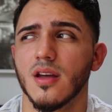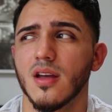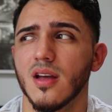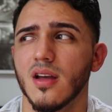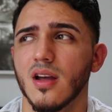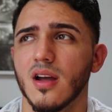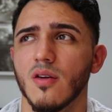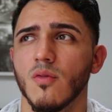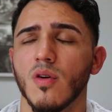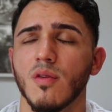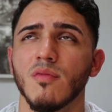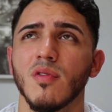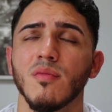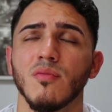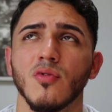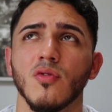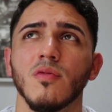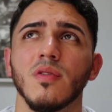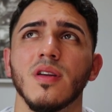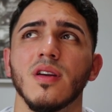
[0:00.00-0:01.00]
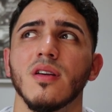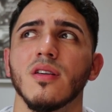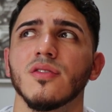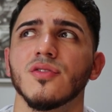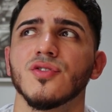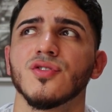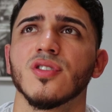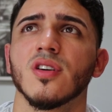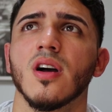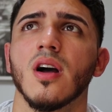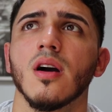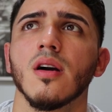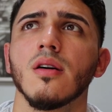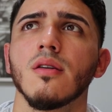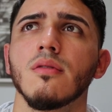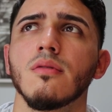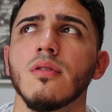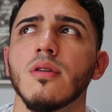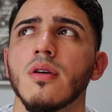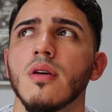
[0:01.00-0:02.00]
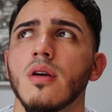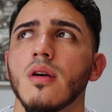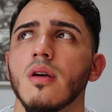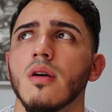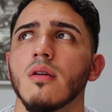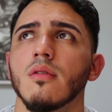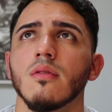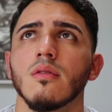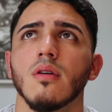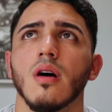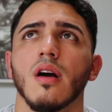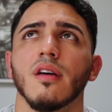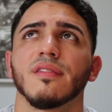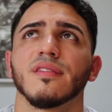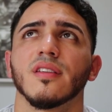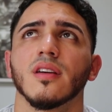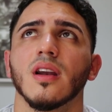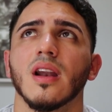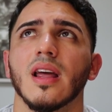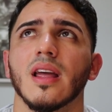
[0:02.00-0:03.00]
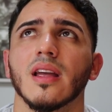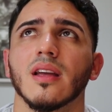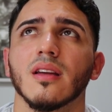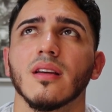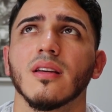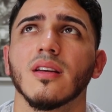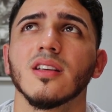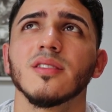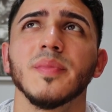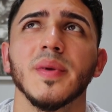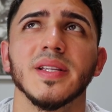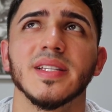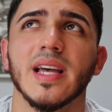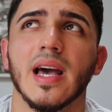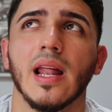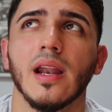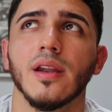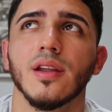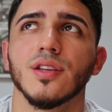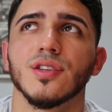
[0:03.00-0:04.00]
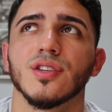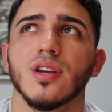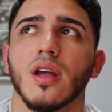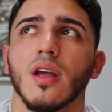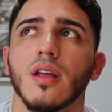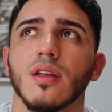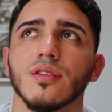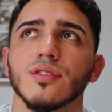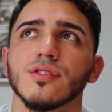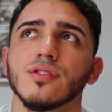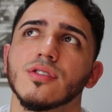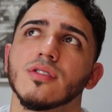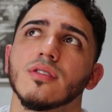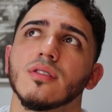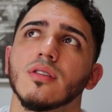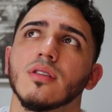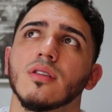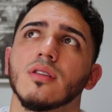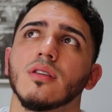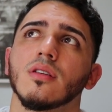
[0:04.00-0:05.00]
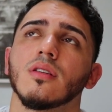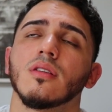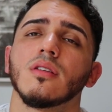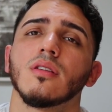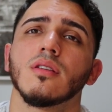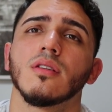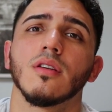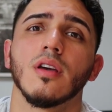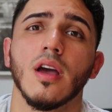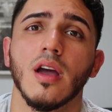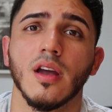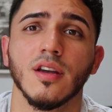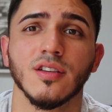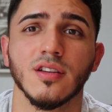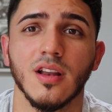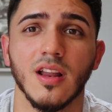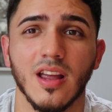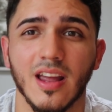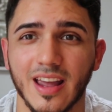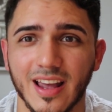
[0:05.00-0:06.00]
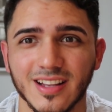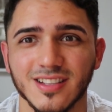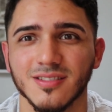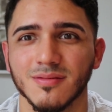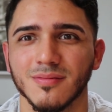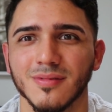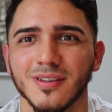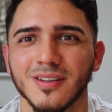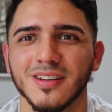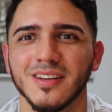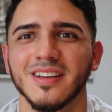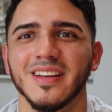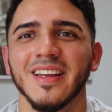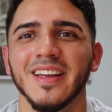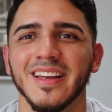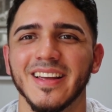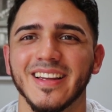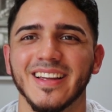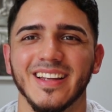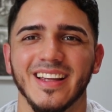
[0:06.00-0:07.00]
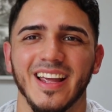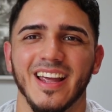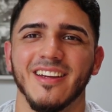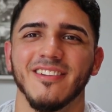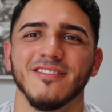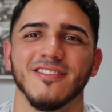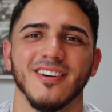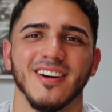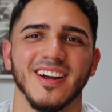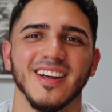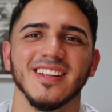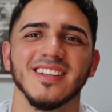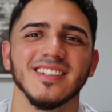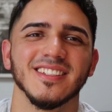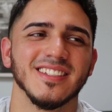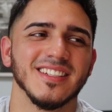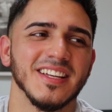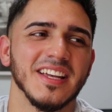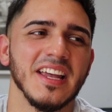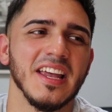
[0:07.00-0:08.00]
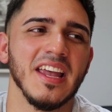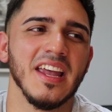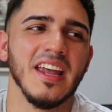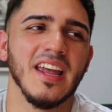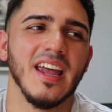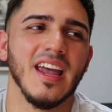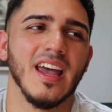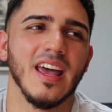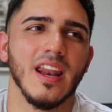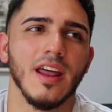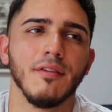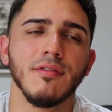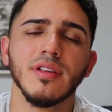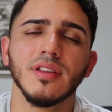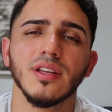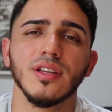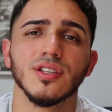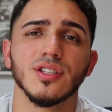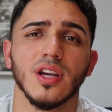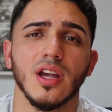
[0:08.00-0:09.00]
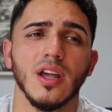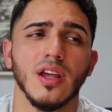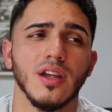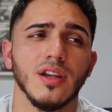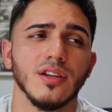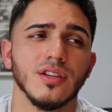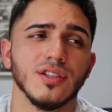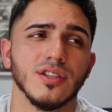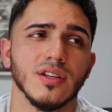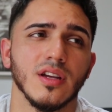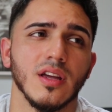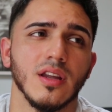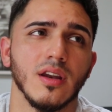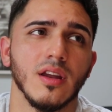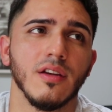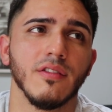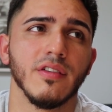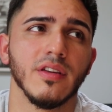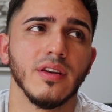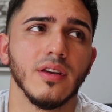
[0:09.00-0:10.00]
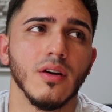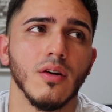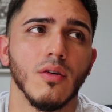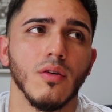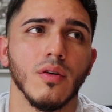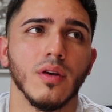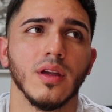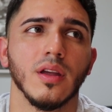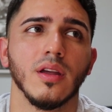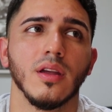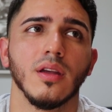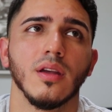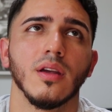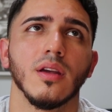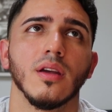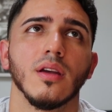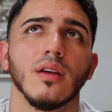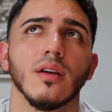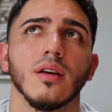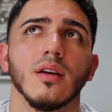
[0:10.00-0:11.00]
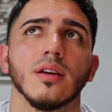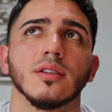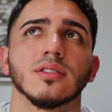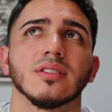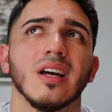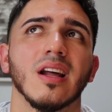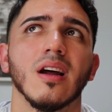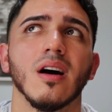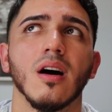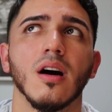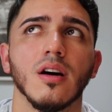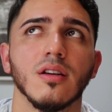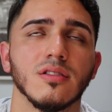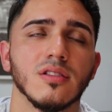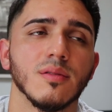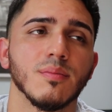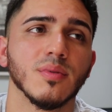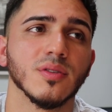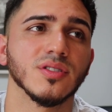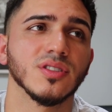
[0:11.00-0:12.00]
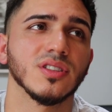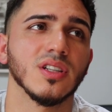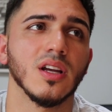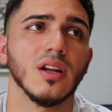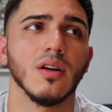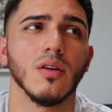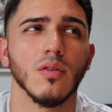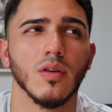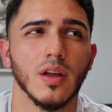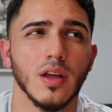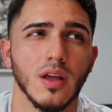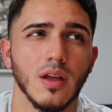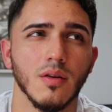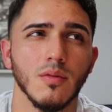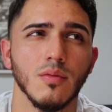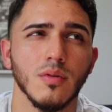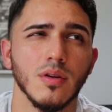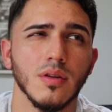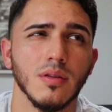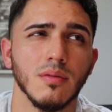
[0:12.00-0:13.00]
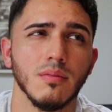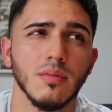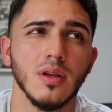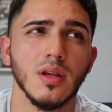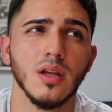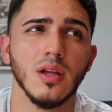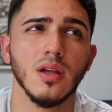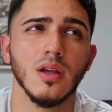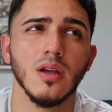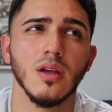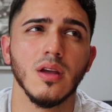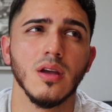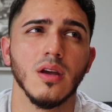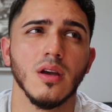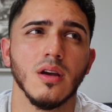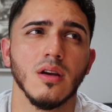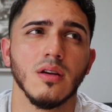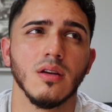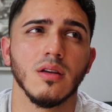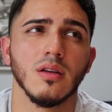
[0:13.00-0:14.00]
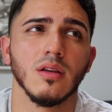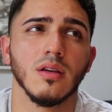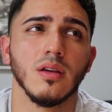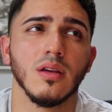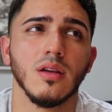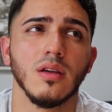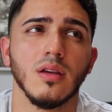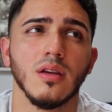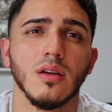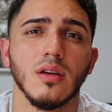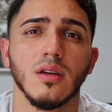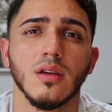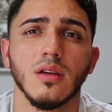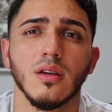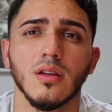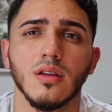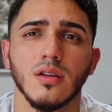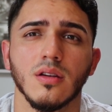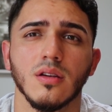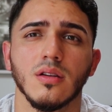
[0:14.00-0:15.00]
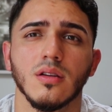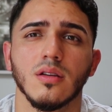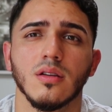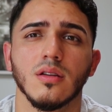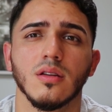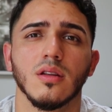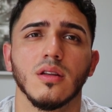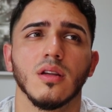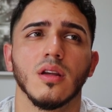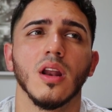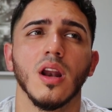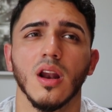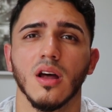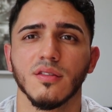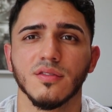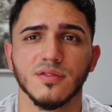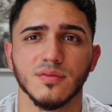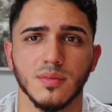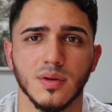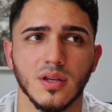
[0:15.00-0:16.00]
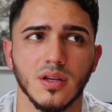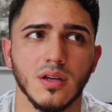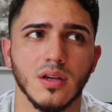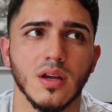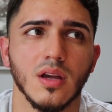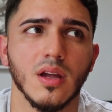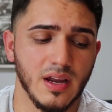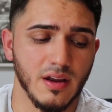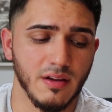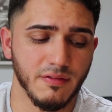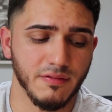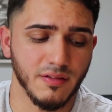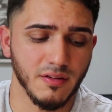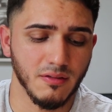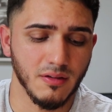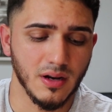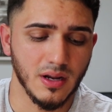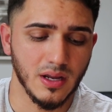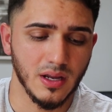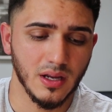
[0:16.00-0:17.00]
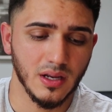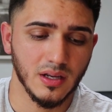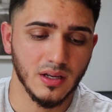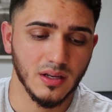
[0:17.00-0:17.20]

when we moved here to chicago i feel like his mentality changed he actually had some gay friends and everything changed and even though he is not a hundred percent okay with me he he loves me and i feel like